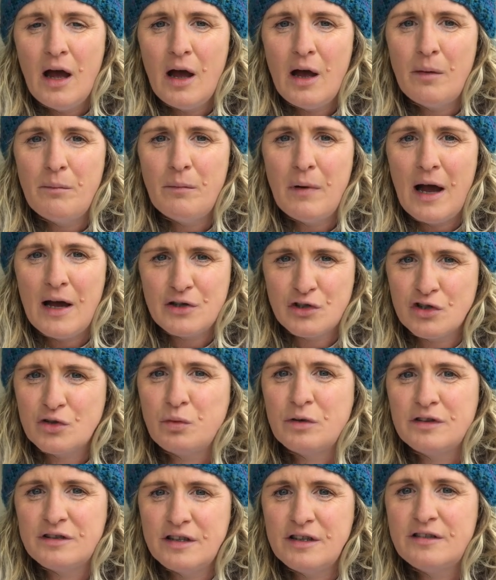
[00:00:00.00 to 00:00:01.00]
um, I just
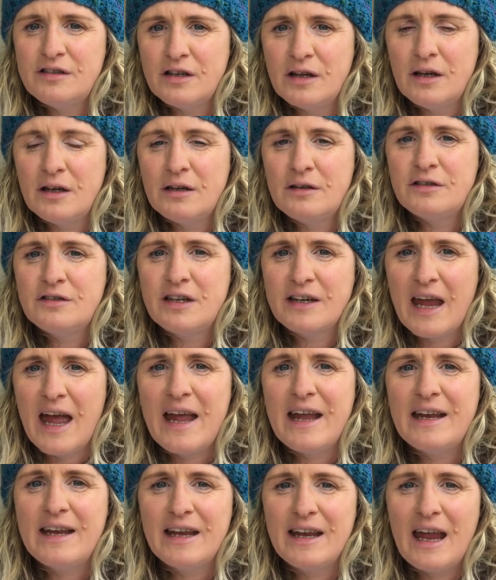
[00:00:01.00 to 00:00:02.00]
wanted to, to get
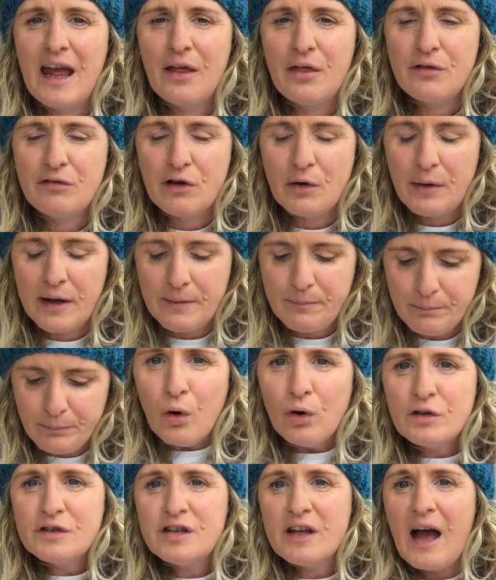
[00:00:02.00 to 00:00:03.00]
in and get through it.
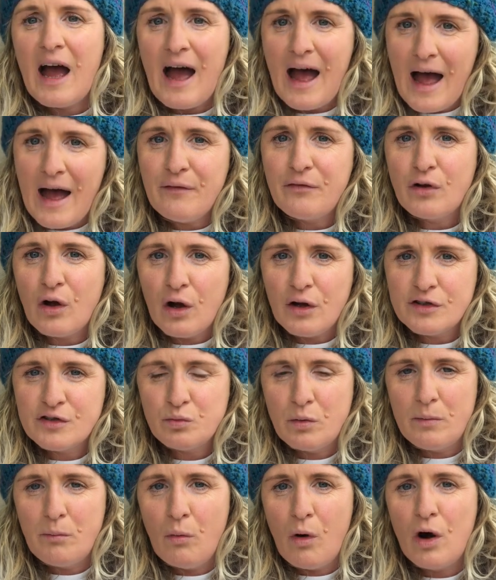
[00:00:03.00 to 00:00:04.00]
But I have got a
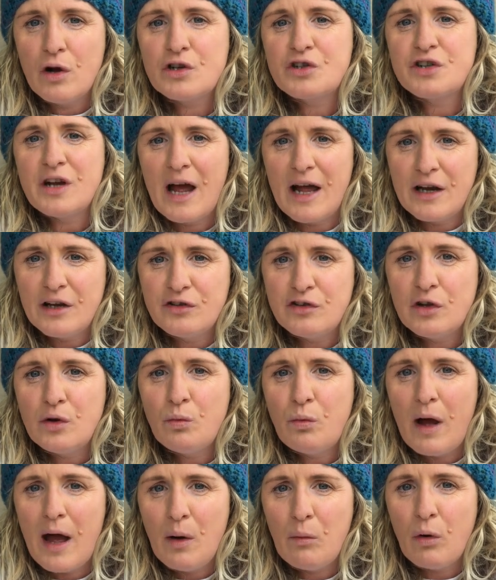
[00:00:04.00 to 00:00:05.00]
swim watch and I do
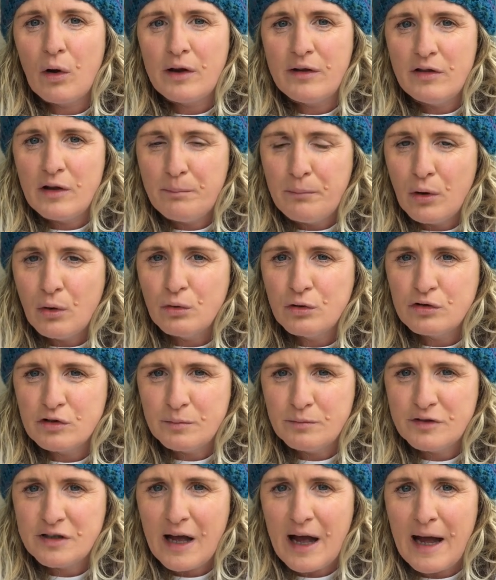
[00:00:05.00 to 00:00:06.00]
wear one in the pool
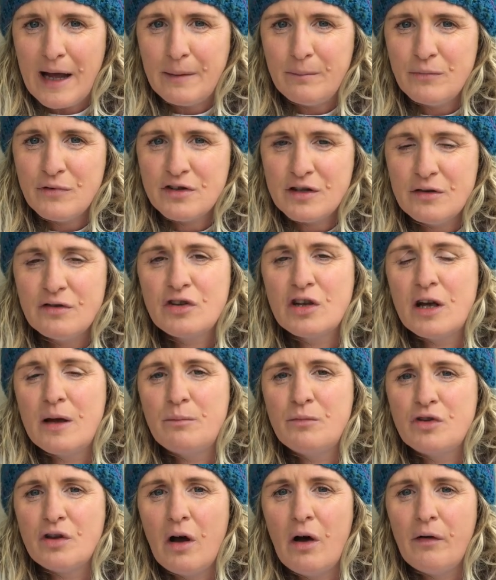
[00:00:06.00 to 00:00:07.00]
sometimes in
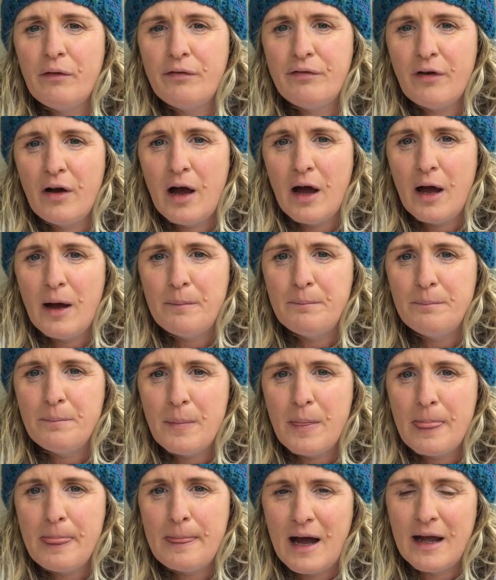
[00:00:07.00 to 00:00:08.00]
terms of
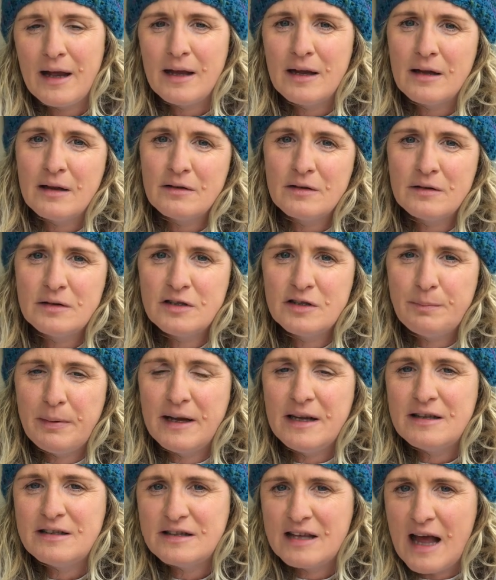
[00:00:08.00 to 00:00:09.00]
um, my
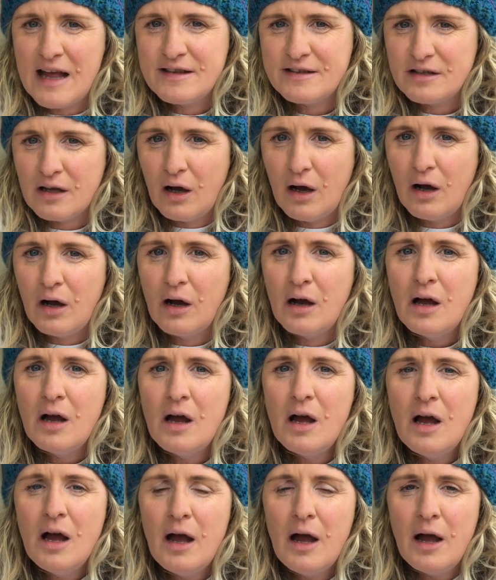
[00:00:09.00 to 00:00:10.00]
speed sets are
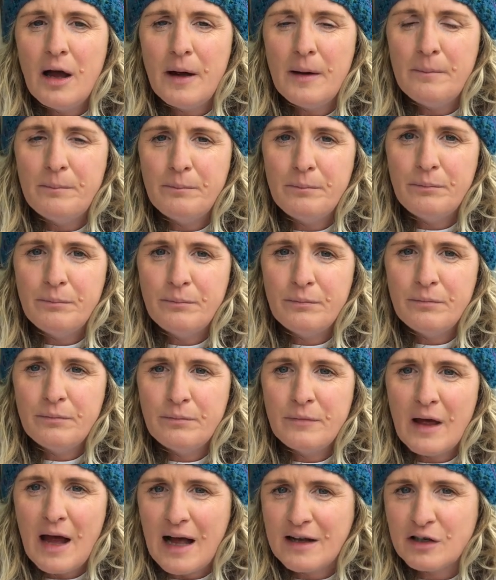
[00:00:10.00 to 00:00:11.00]

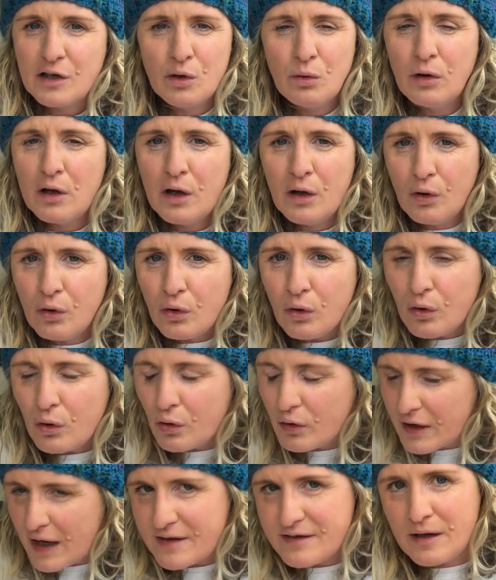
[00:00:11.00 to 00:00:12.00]
um, adequate
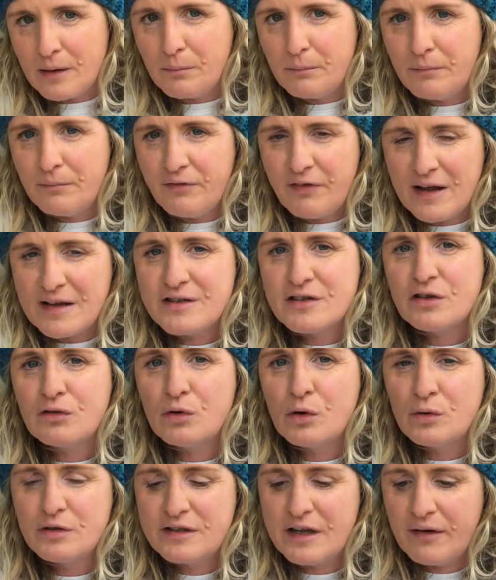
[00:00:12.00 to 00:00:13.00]
or getting faster
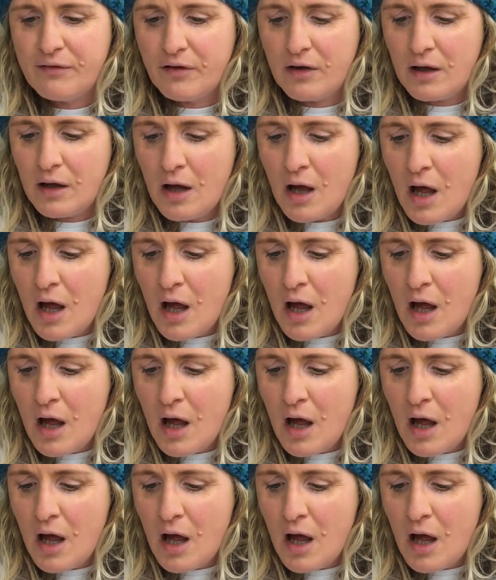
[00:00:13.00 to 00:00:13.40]
or whatever.